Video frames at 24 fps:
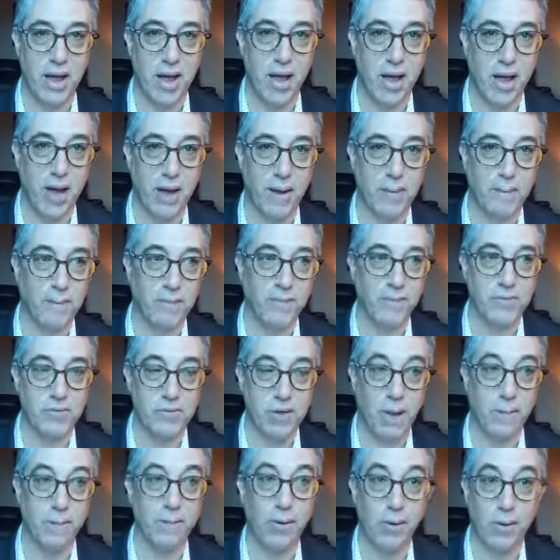um,
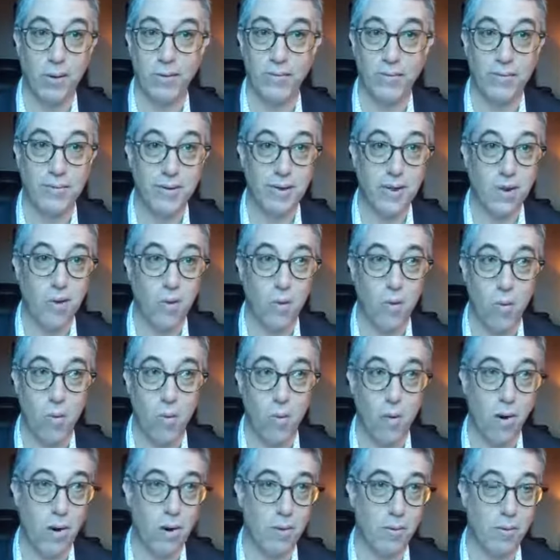number
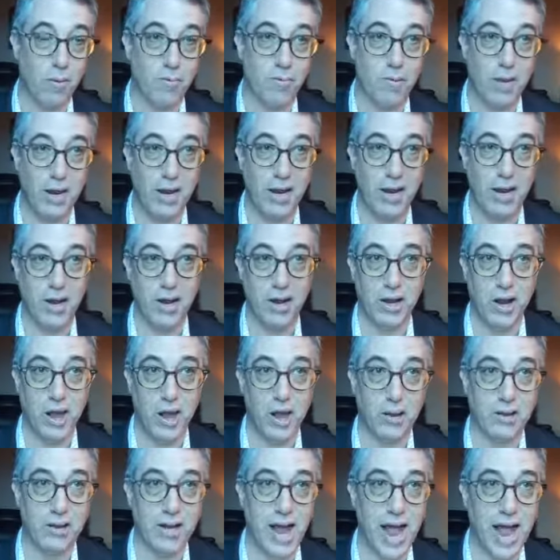or be in
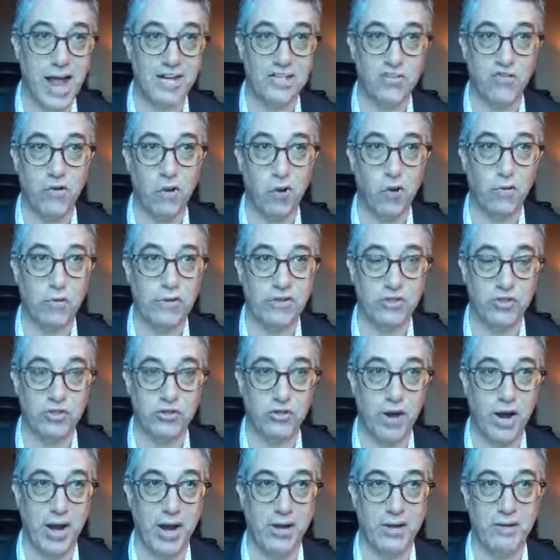a cash flow
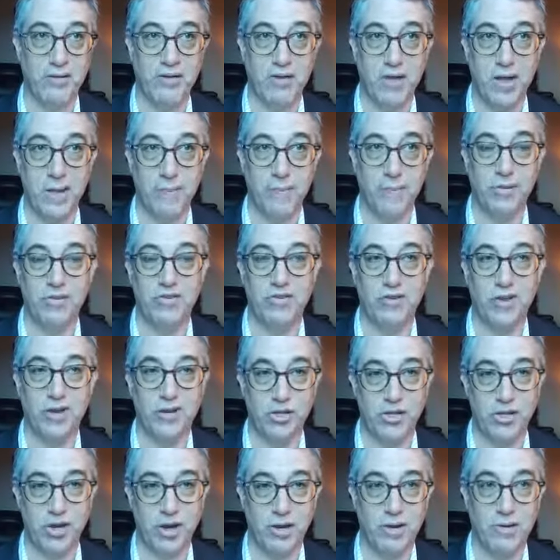restrained
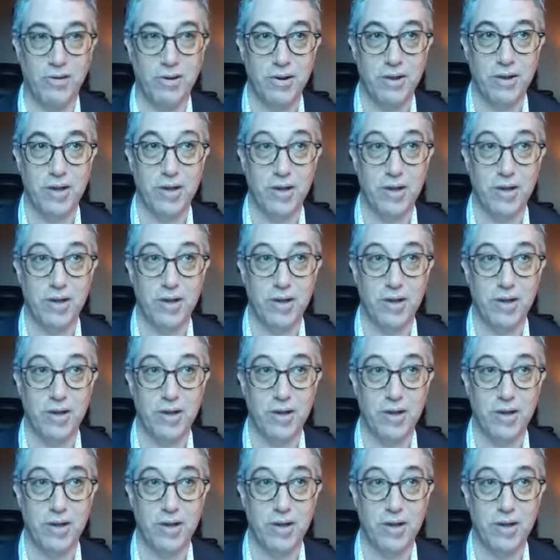position